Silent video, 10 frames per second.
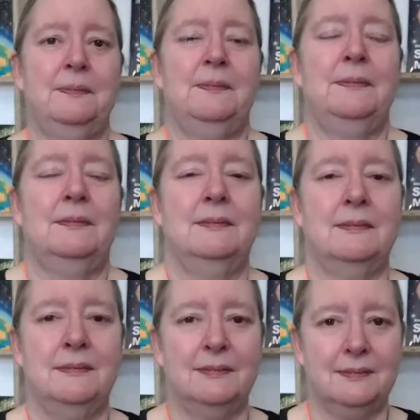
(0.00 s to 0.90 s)

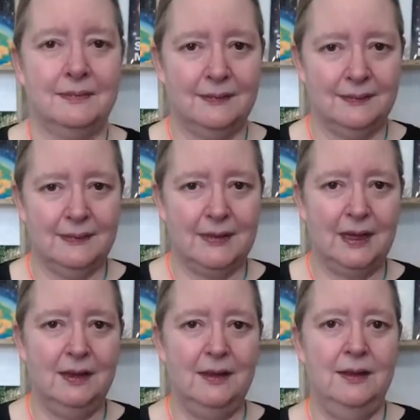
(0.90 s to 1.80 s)

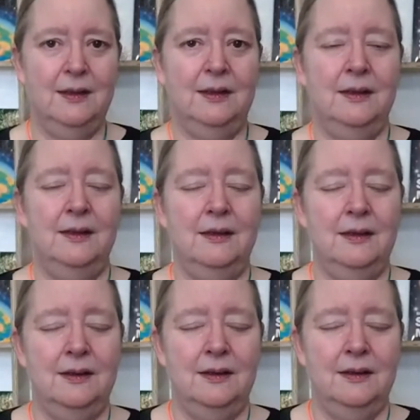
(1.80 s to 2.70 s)

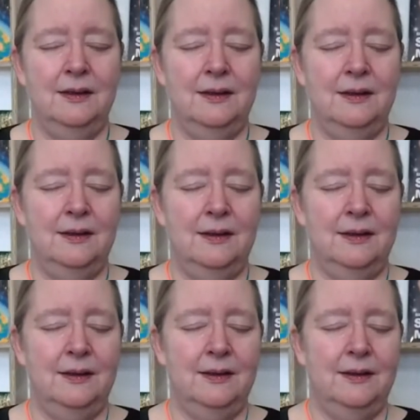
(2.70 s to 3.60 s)

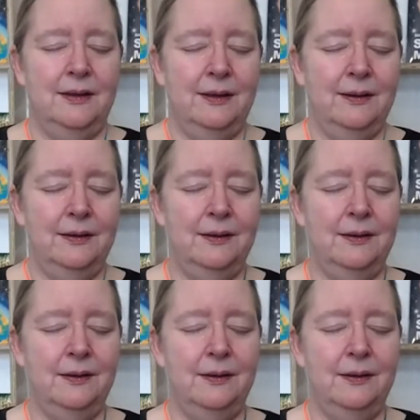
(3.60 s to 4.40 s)
[no speech]